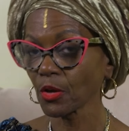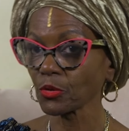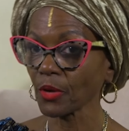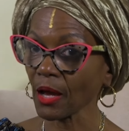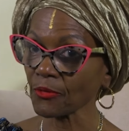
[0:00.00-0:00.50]

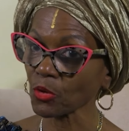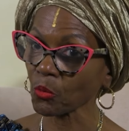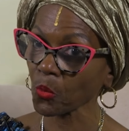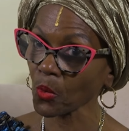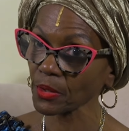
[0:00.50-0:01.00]
you have your
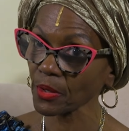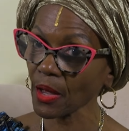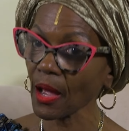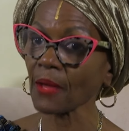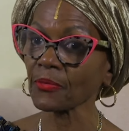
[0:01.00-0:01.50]
water,
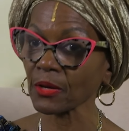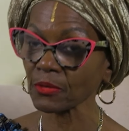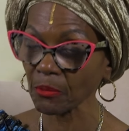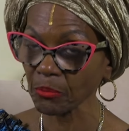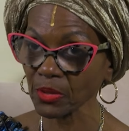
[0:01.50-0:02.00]
and then
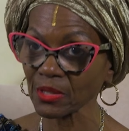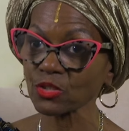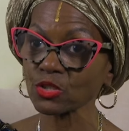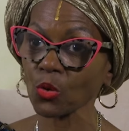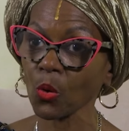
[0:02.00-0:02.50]
they put in
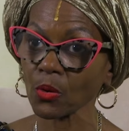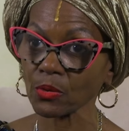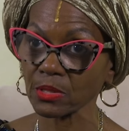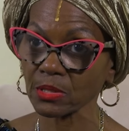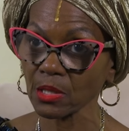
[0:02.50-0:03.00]

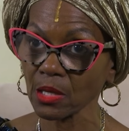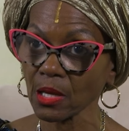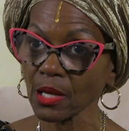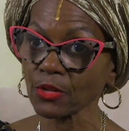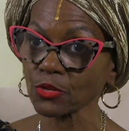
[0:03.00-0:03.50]
salts
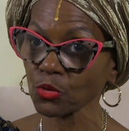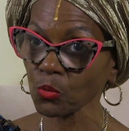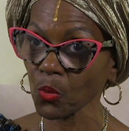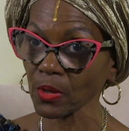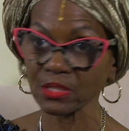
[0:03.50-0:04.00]
into the water.